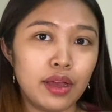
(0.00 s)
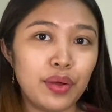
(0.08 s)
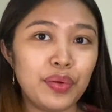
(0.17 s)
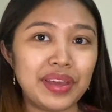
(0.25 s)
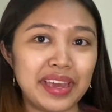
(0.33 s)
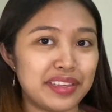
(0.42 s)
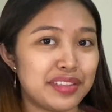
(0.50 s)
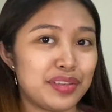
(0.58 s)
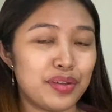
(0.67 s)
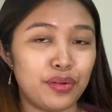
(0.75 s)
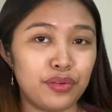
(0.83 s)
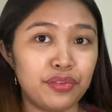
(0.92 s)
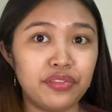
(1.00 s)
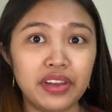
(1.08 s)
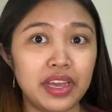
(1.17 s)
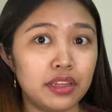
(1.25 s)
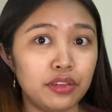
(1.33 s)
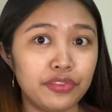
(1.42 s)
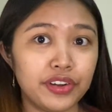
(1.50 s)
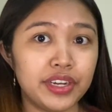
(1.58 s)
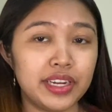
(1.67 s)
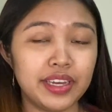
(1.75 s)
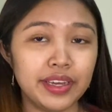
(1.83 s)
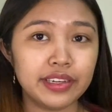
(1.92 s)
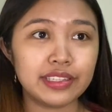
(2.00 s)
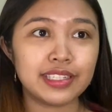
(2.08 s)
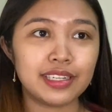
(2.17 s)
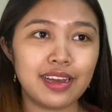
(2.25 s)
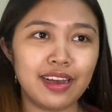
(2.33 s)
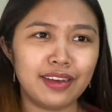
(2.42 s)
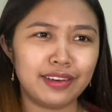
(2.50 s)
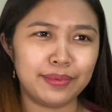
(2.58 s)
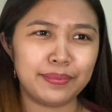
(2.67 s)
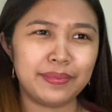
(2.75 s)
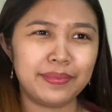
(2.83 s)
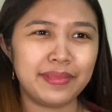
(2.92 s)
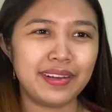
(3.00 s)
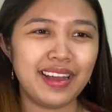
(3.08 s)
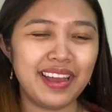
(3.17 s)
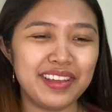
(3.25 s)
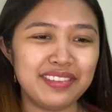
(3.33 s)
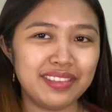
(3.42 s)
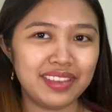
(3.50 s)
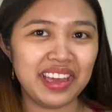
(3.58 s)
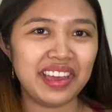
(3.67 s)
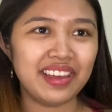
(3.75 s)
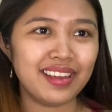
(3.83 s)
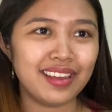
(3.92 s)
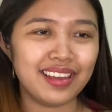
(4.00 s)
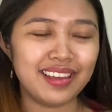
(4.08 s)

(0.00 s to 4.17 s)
Okay, so final verdict. I think